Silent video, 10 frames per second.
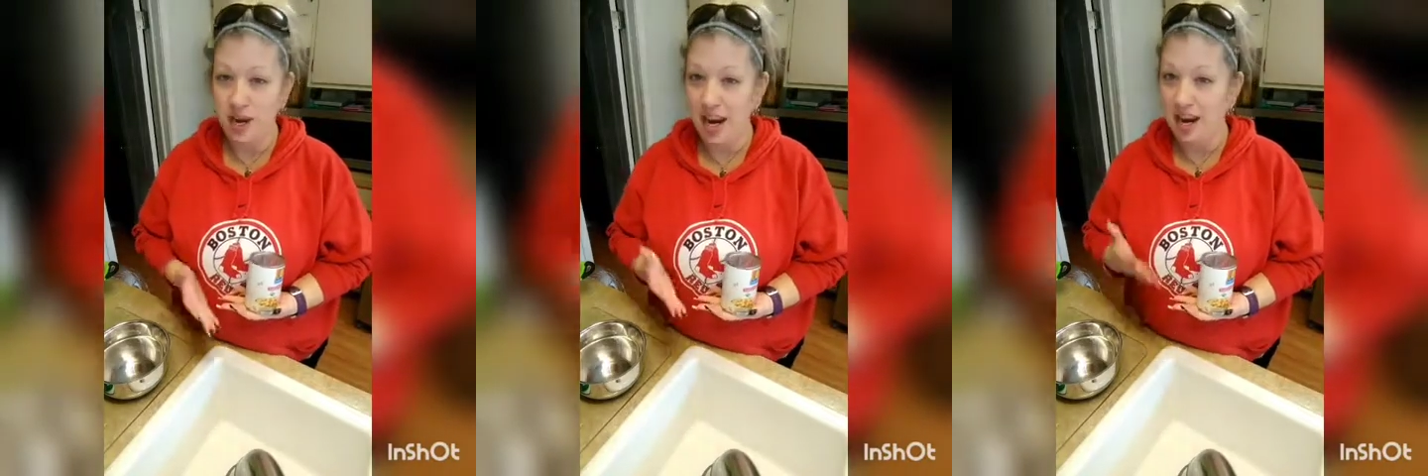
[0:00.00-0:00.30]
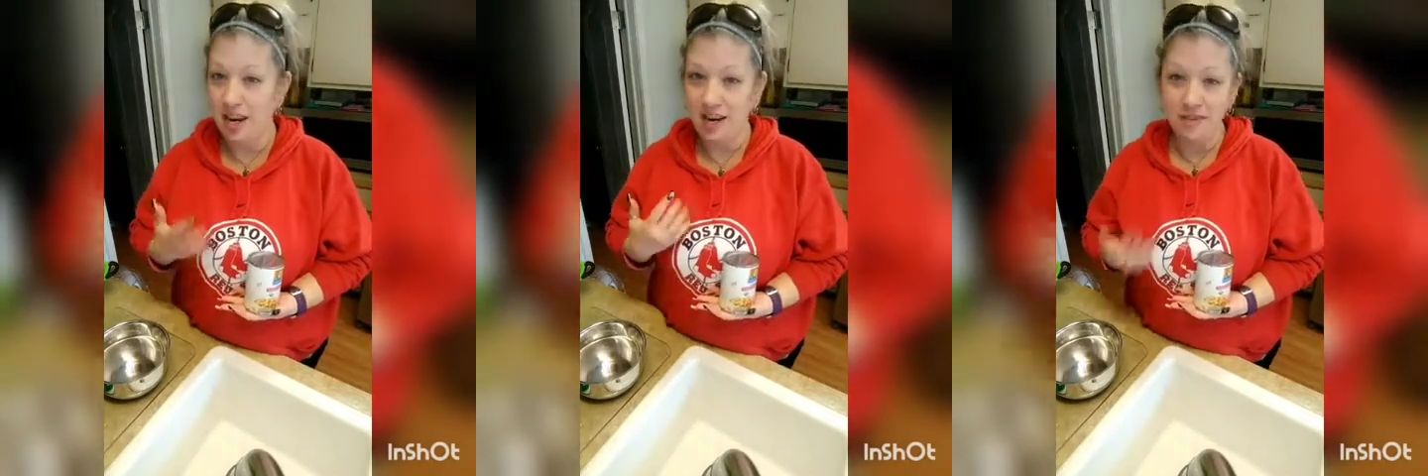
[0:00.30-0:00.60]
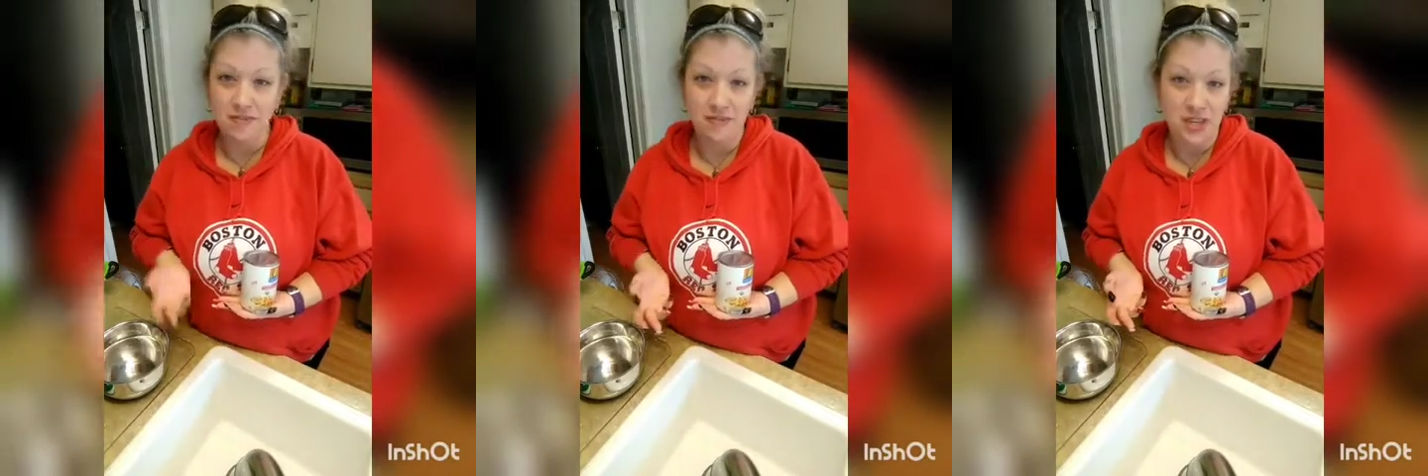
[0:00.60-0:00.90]

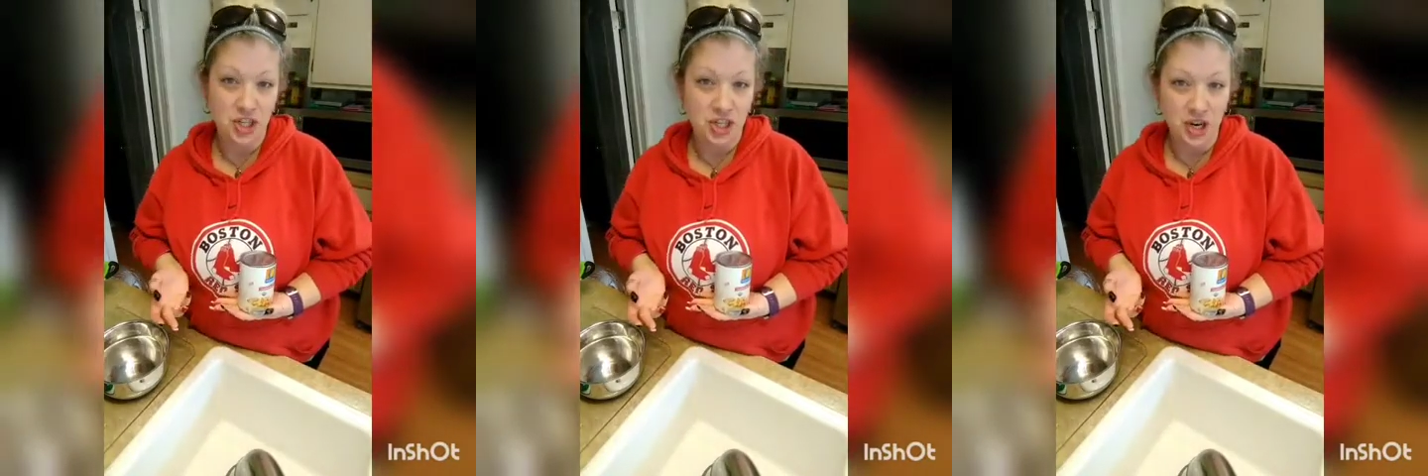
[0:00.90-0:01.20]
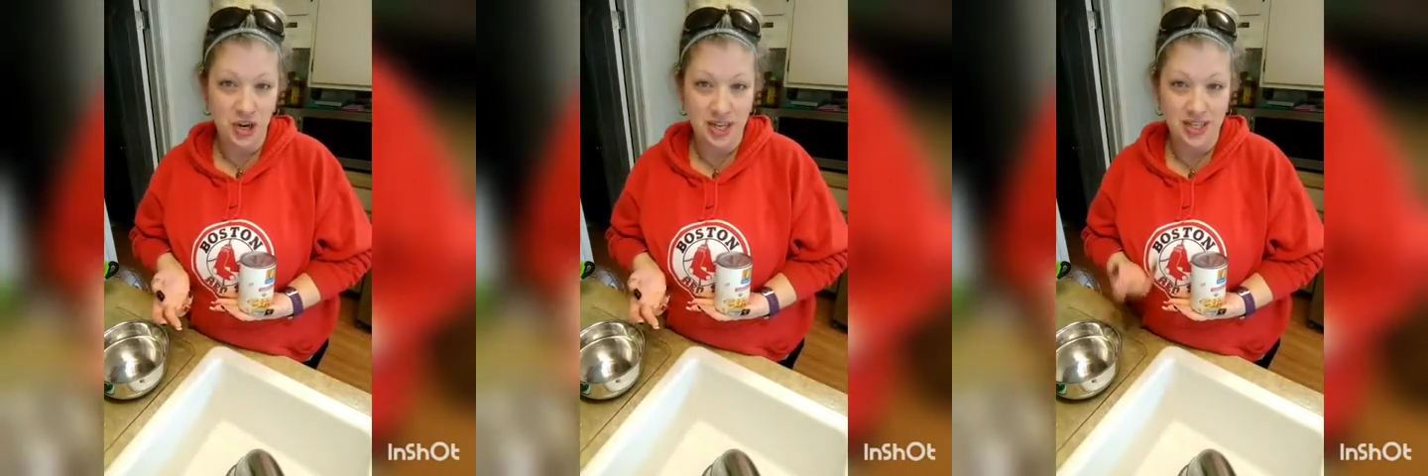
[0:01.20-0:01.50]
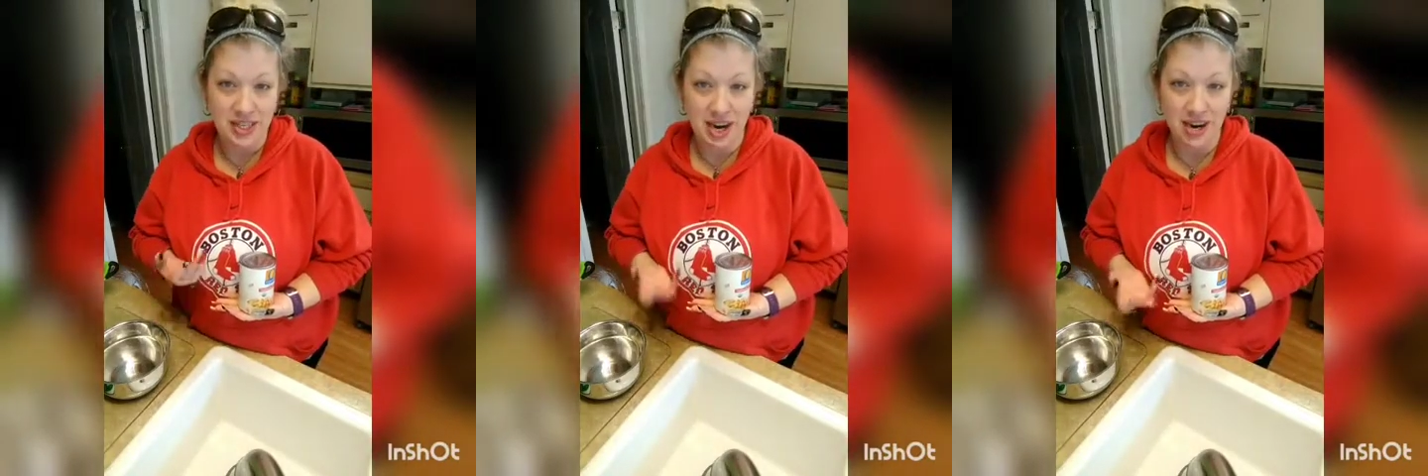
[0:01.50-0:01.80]
a vegetarian
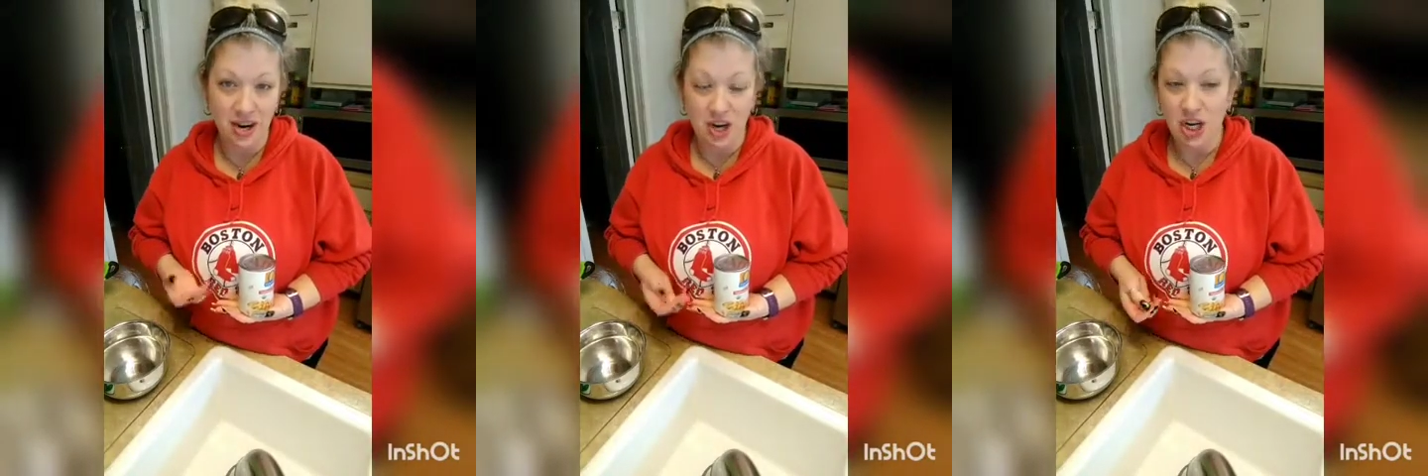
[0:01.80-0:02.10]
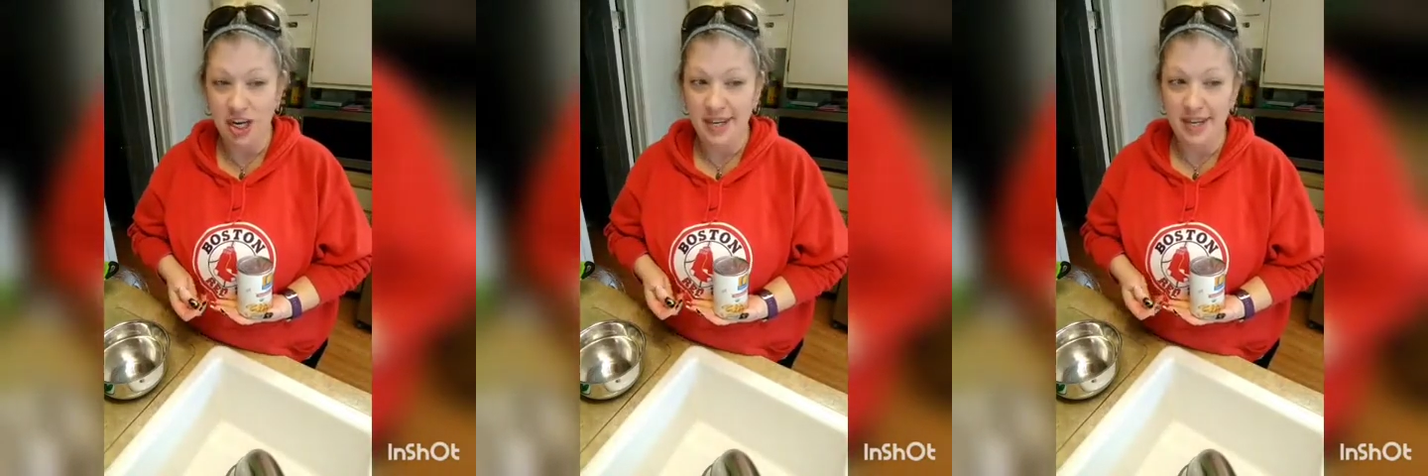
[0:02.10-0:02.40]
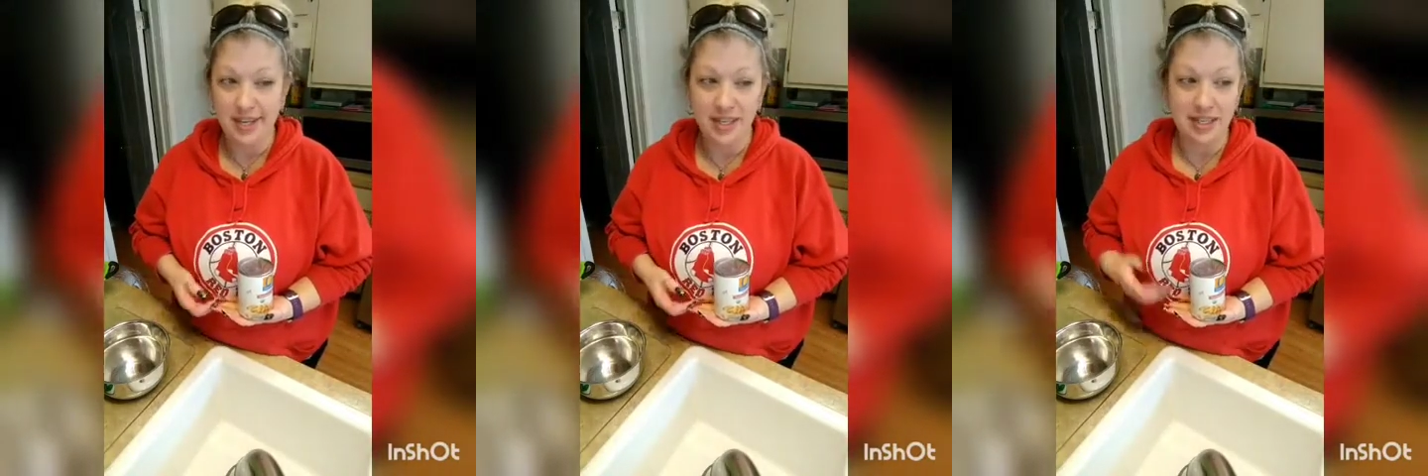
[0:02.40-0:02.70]
take on